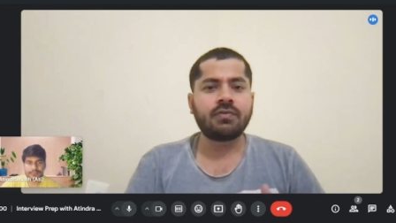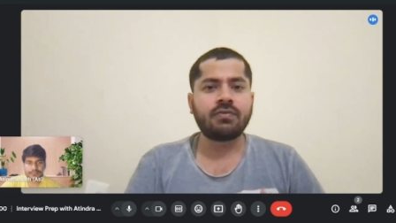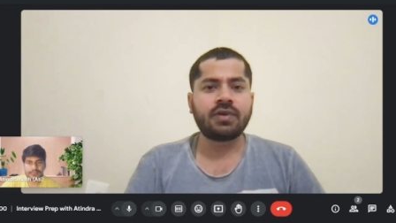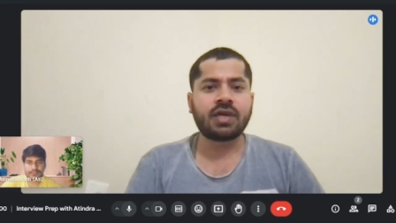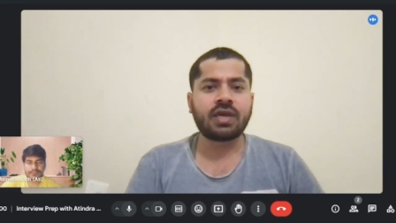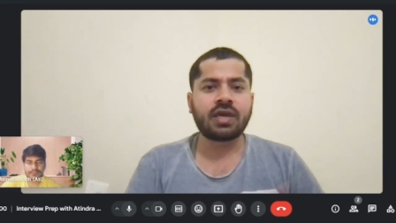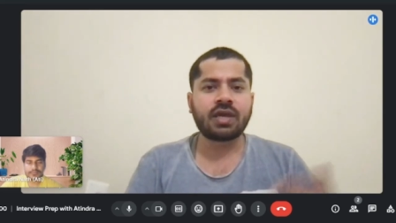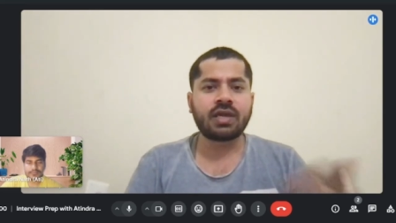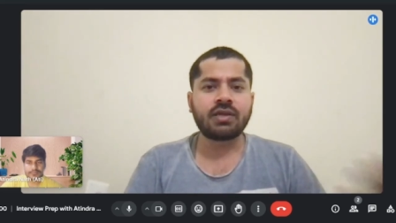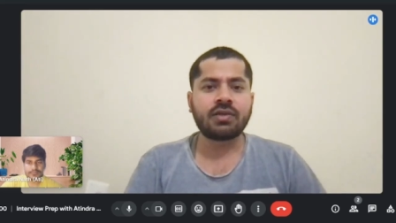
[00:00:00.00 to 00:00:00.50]
we
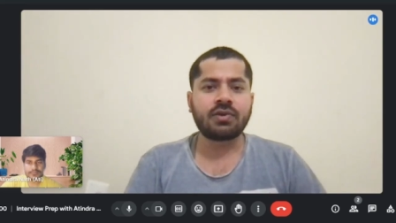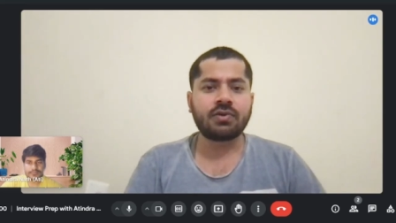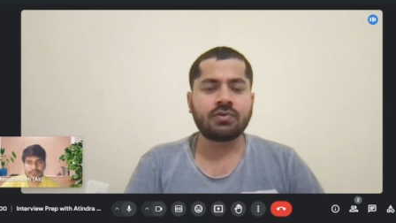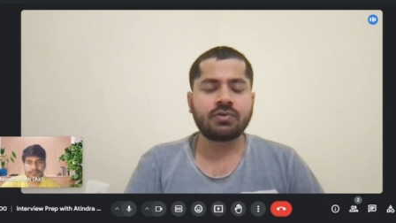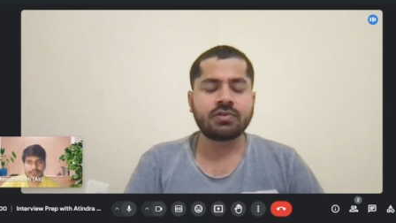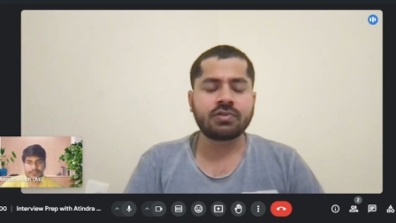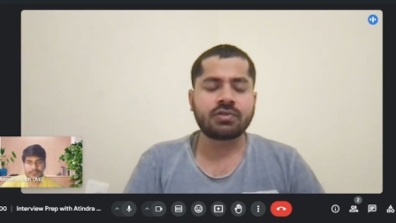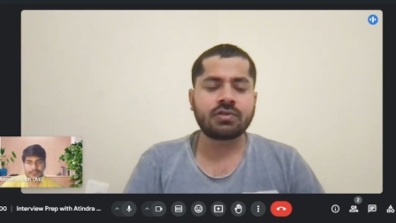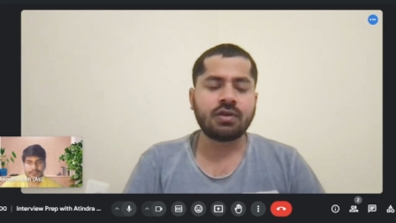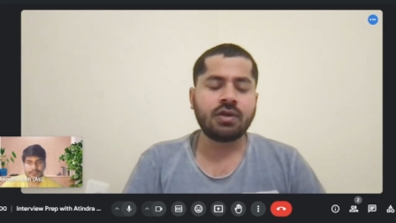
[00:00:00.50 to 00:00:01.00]
can
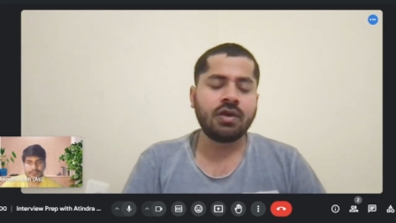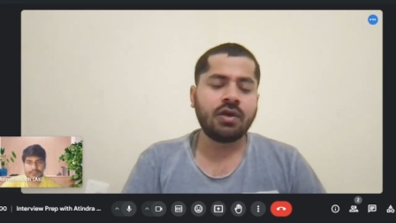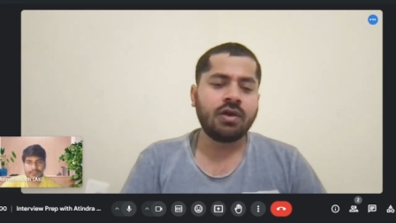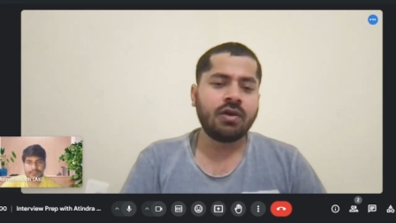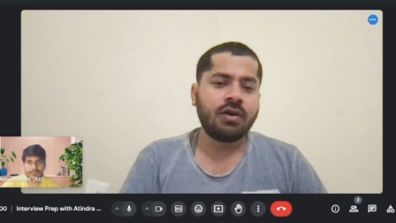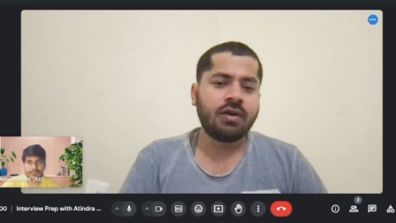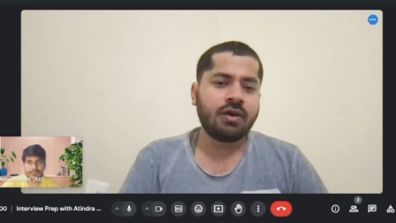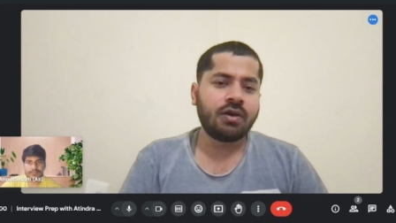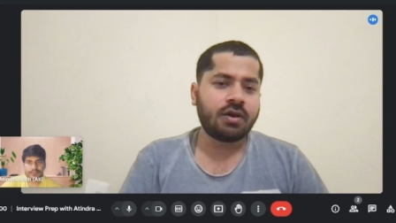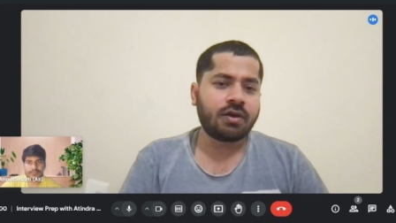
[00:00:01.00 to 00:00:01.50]
use
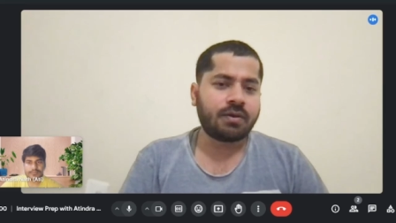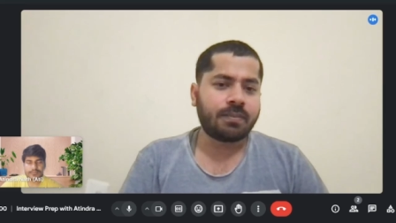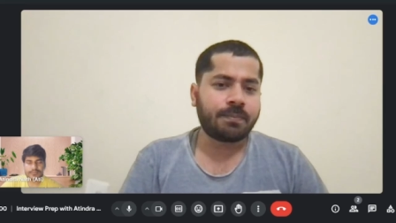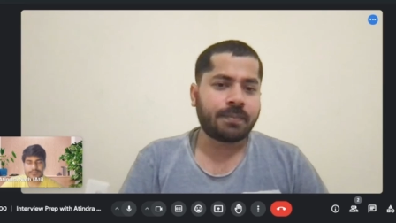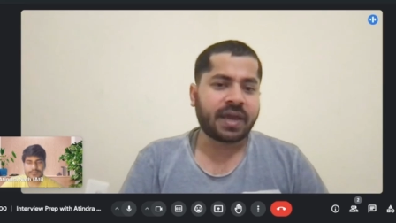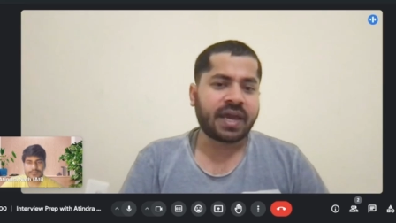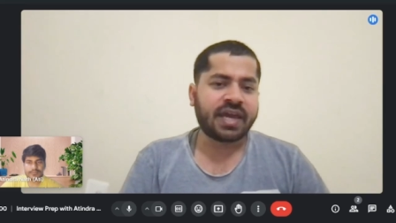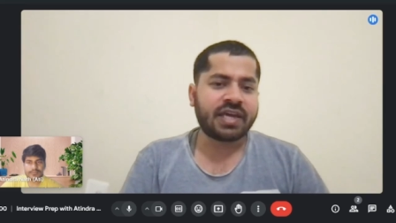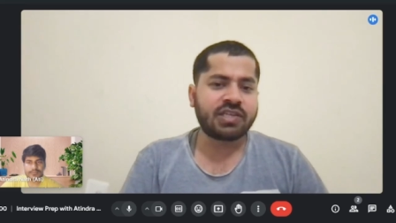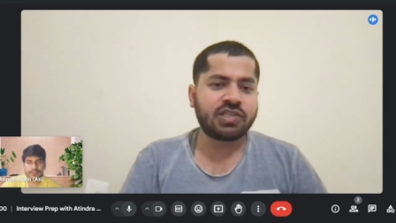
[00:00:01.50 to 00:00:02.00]

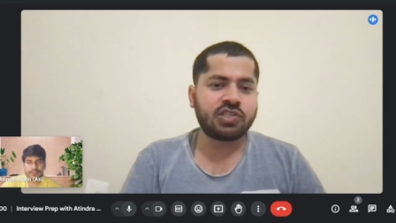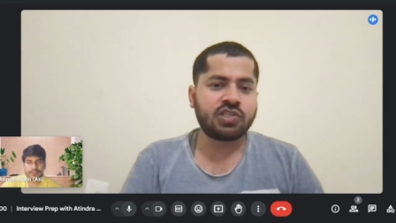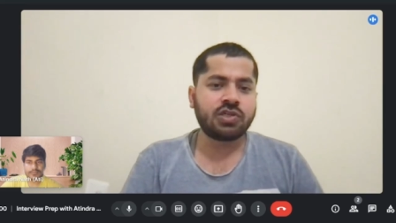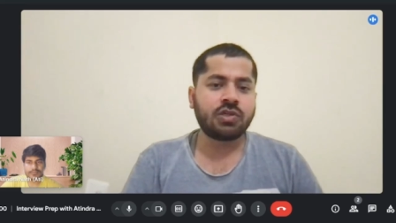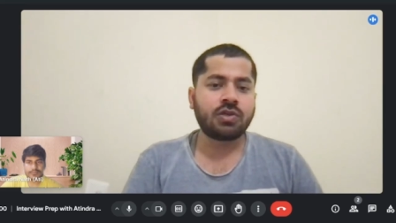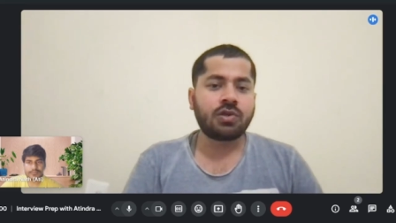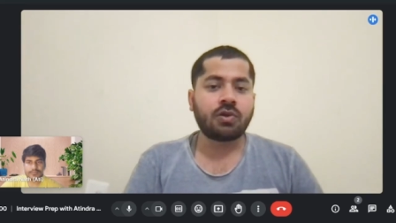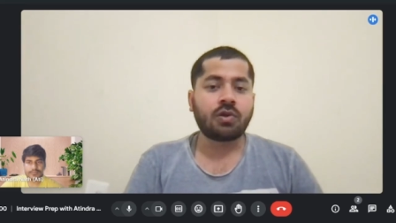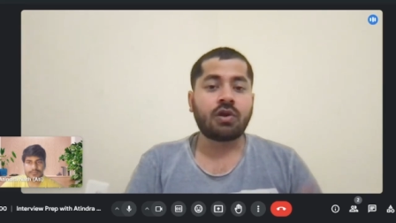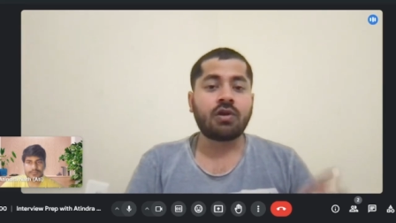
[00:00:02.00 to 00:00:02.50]
patch,
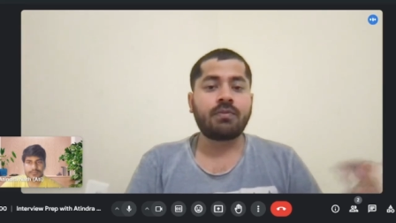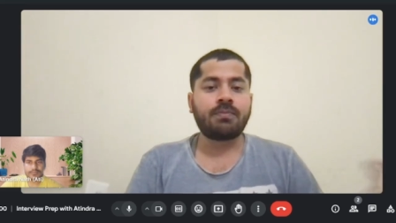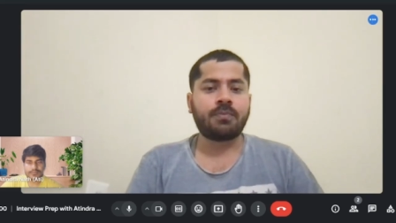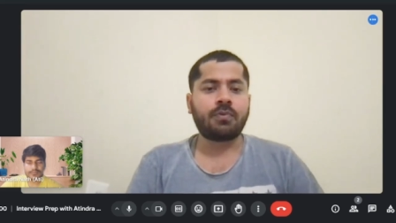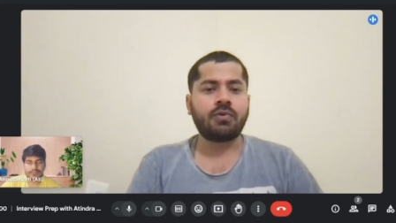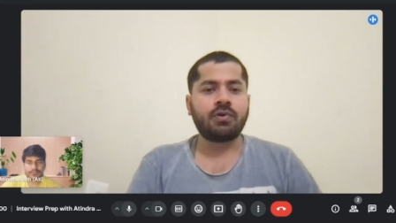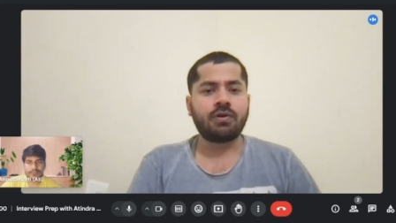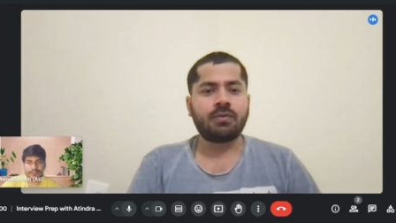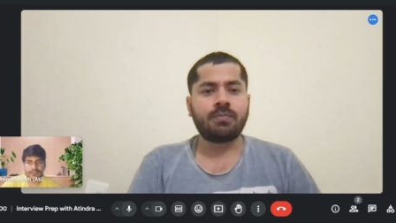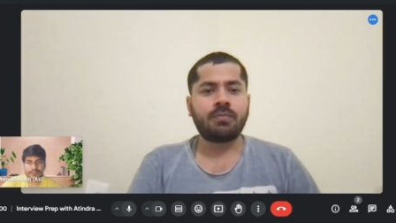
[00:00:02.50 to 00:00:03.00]
not
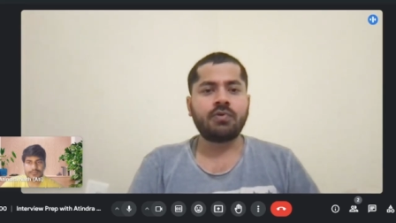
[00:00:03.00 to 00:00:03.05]
put.